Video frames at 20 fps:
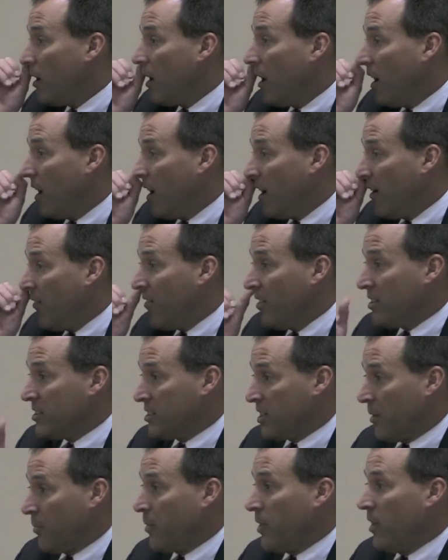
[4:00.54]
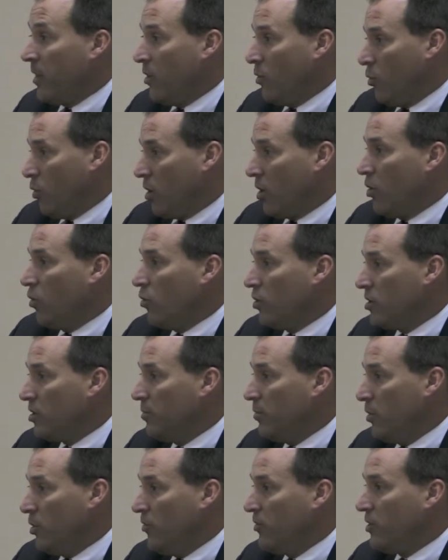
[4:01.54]
If it's something that we're going to
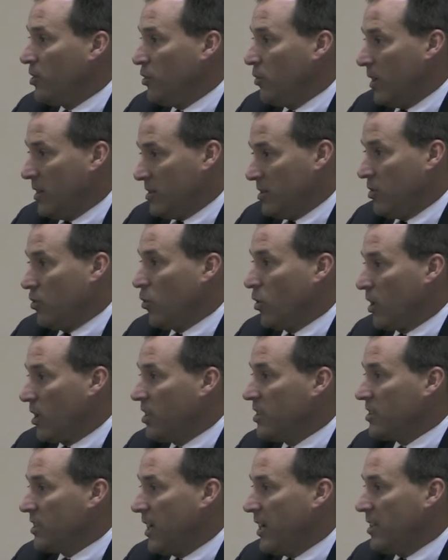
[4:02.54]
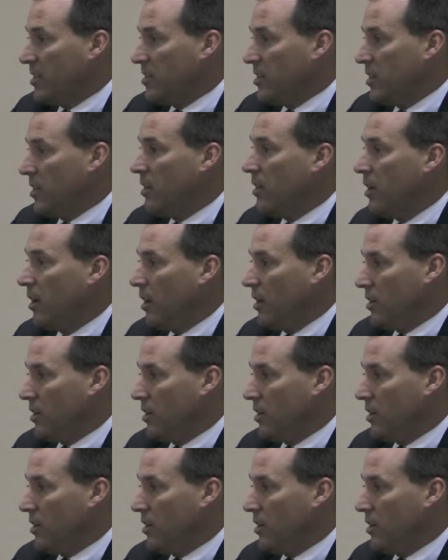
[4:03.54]
move to as an organization,